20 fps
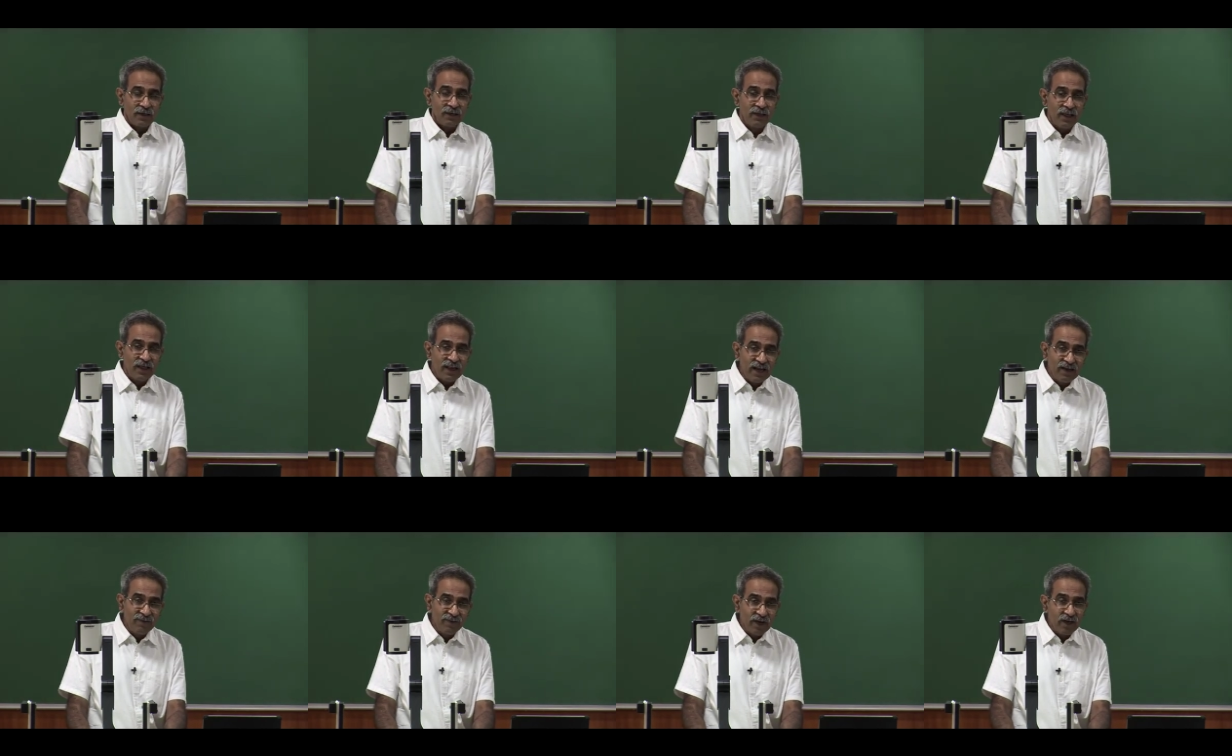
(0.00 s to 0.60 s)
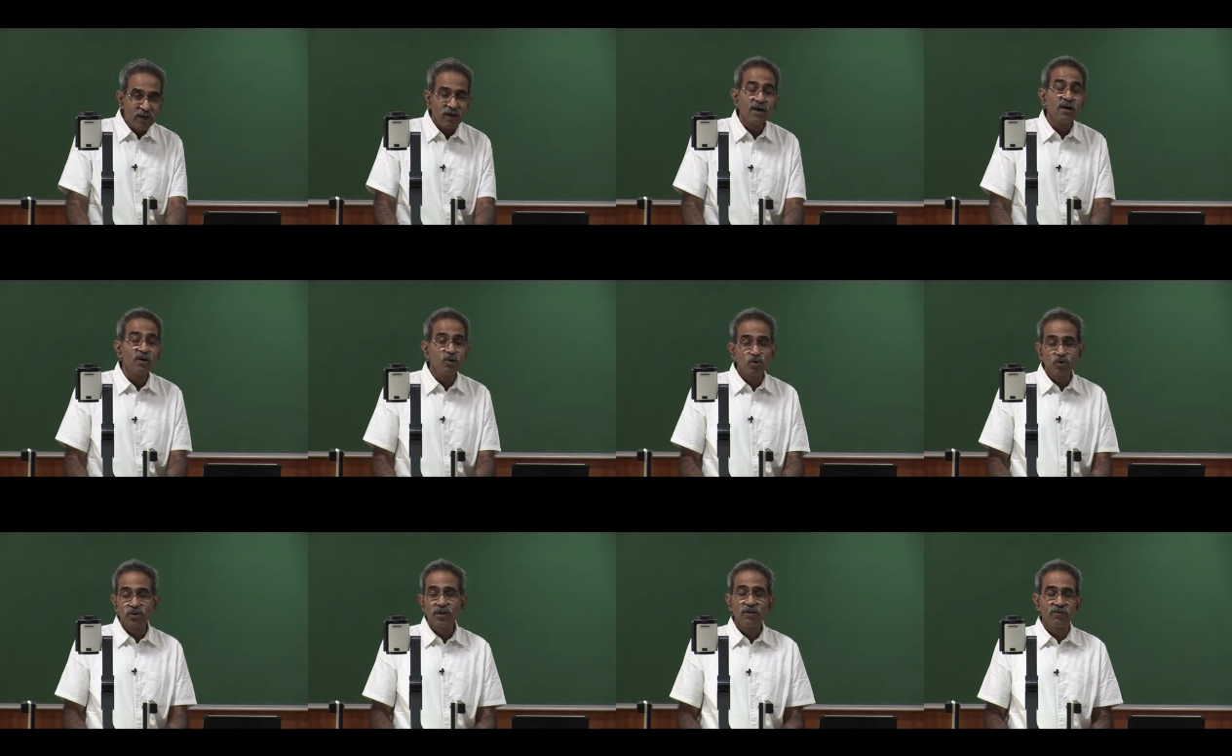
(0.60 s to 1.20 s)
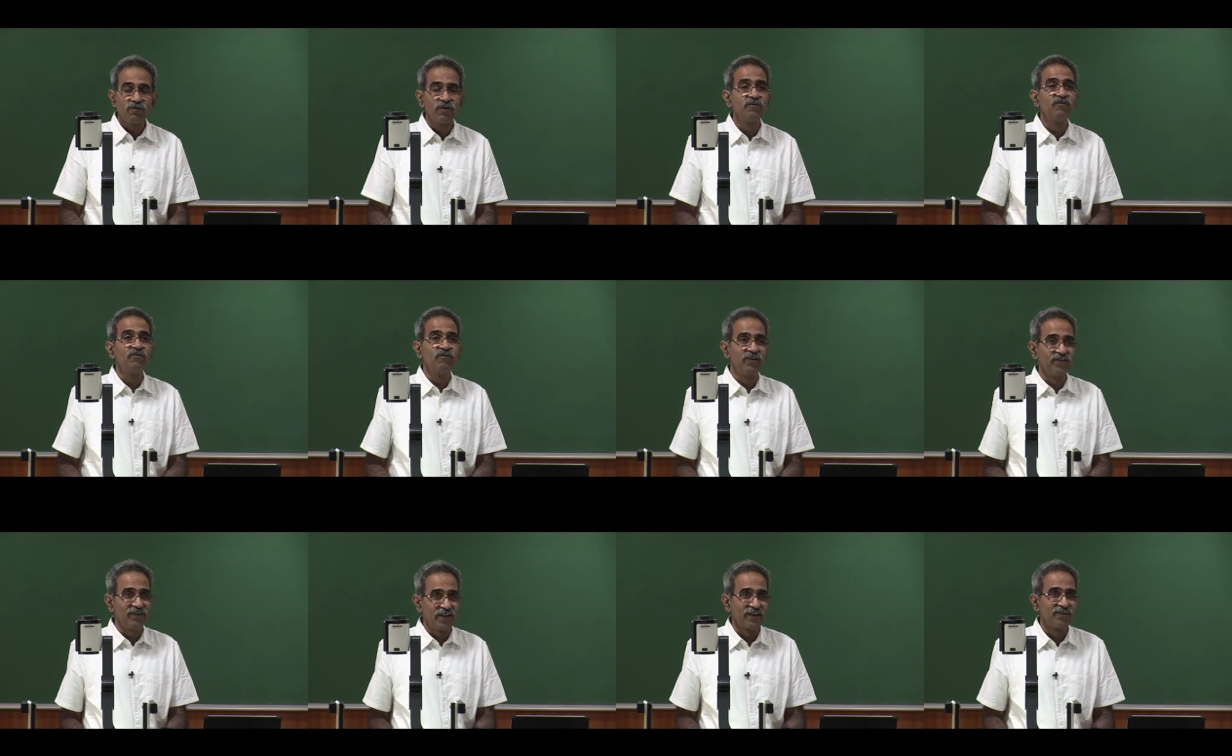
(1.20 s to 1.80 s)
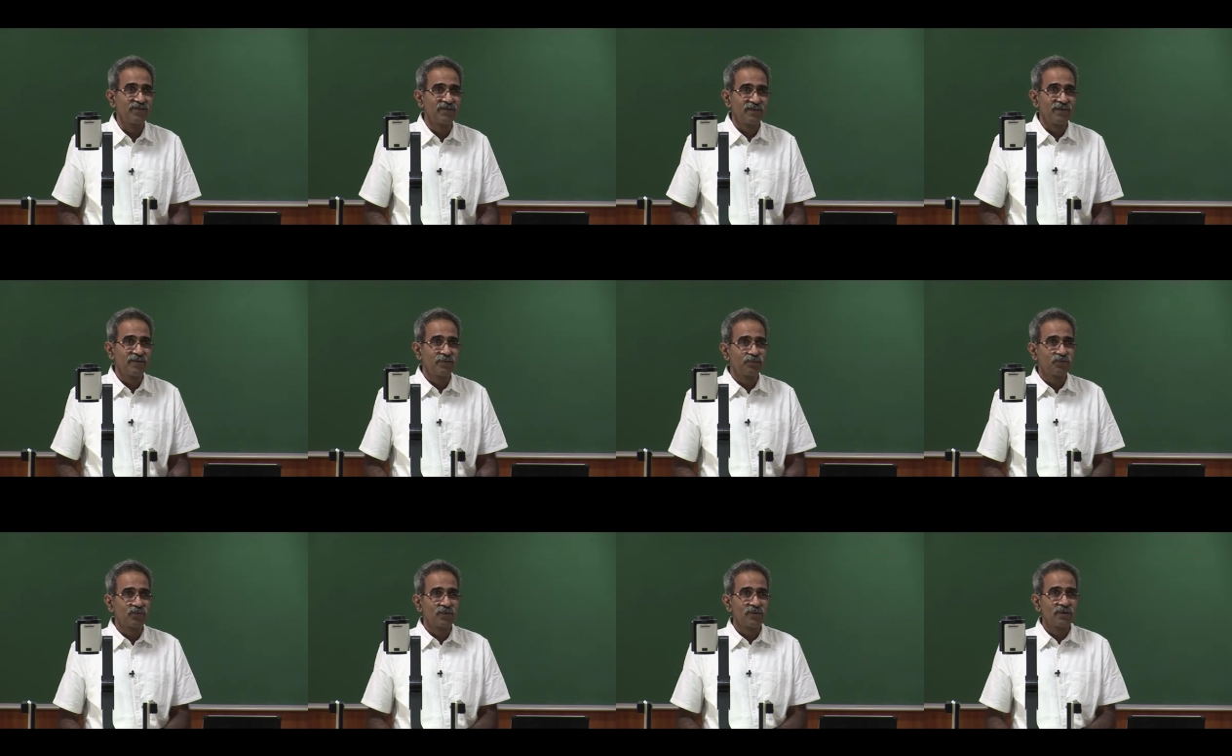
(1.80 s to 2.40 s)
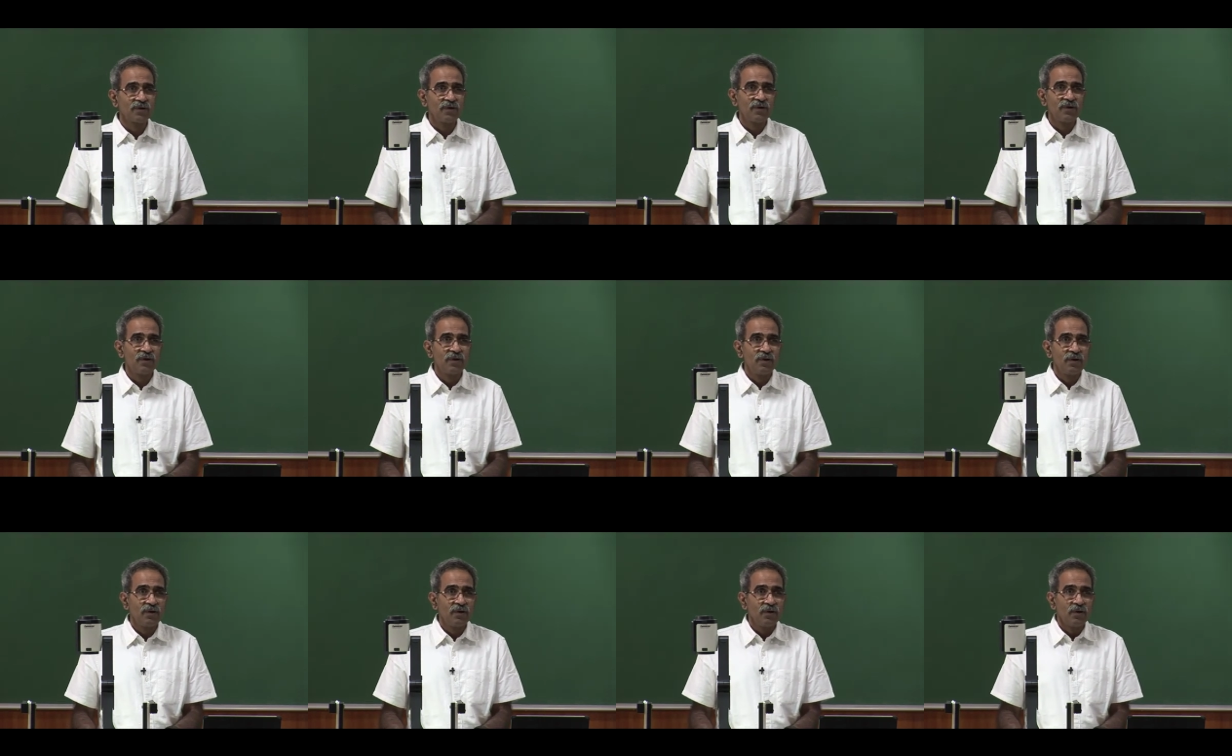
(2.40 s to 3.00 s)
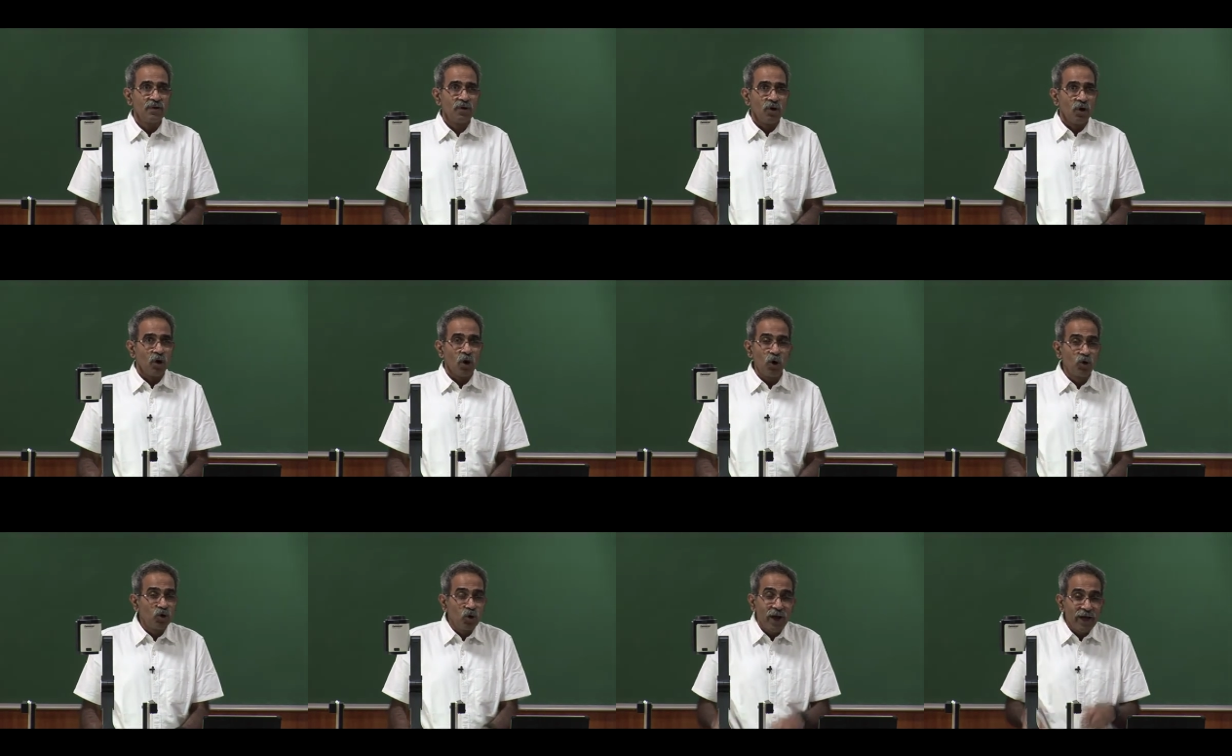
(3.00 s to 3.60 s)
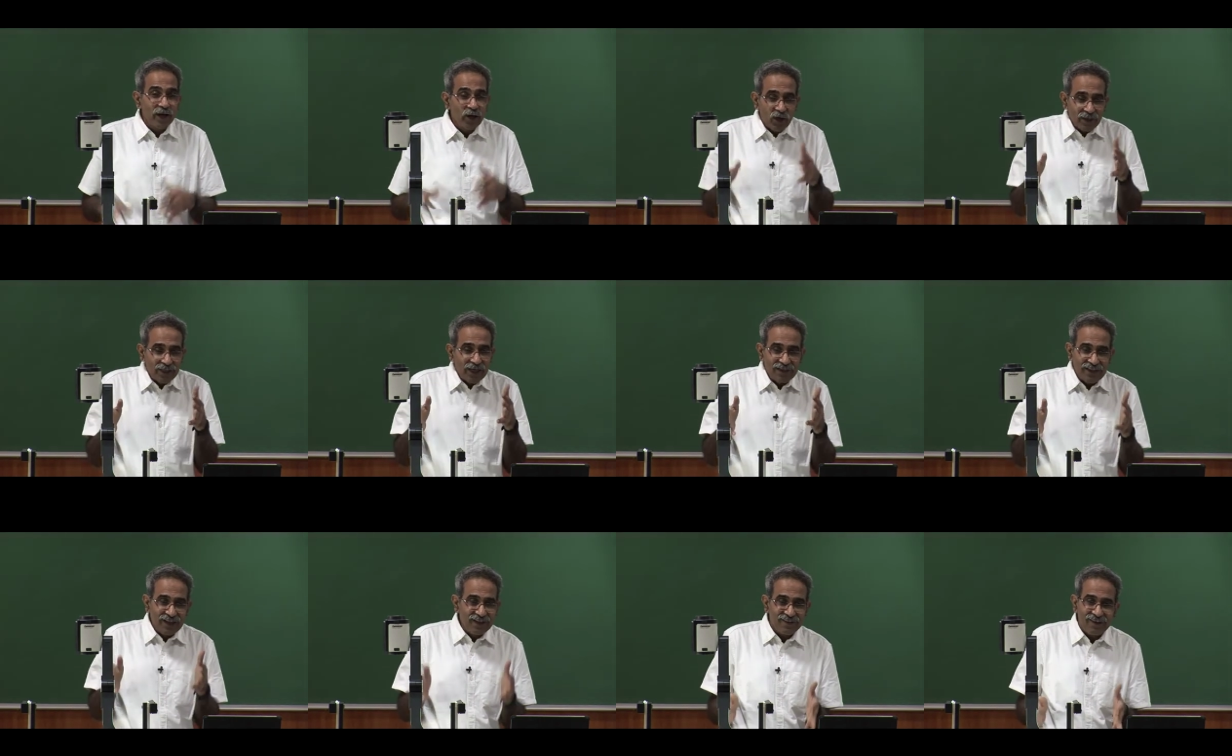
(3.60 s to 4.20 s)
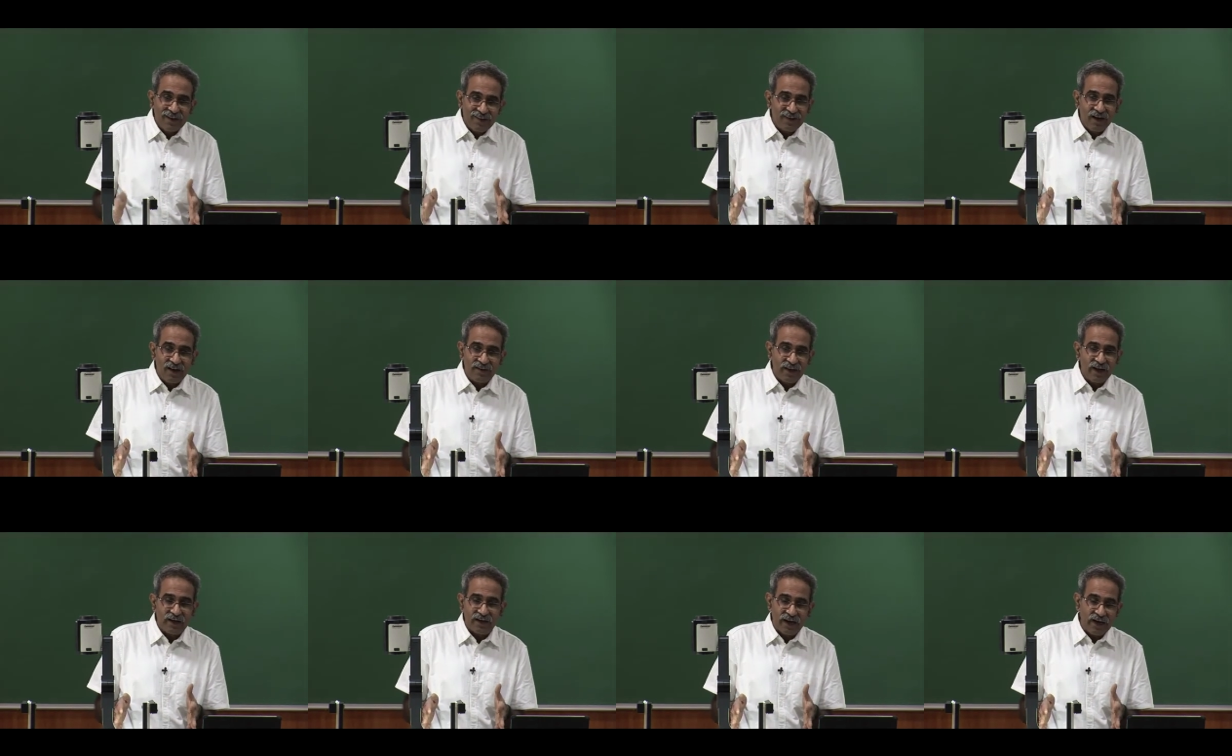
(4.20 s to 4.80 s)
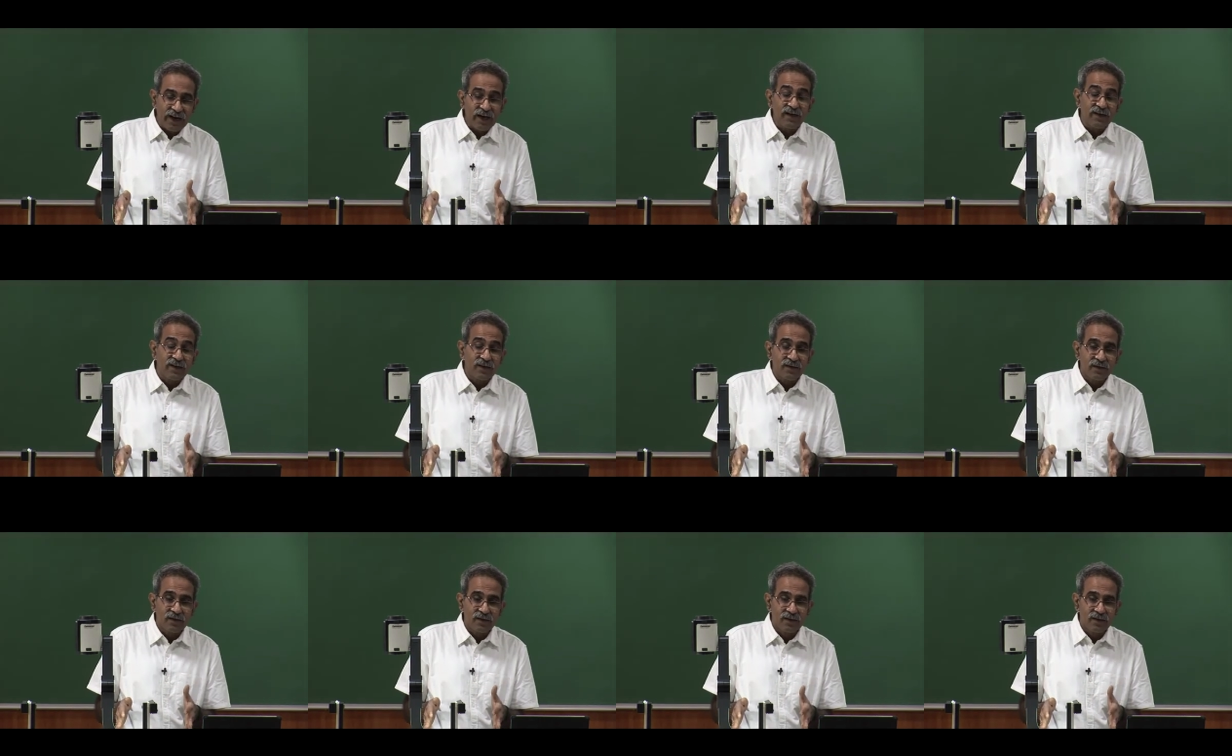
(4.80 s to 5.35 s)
deriving conclusions from physics, how do I know that these results are correct?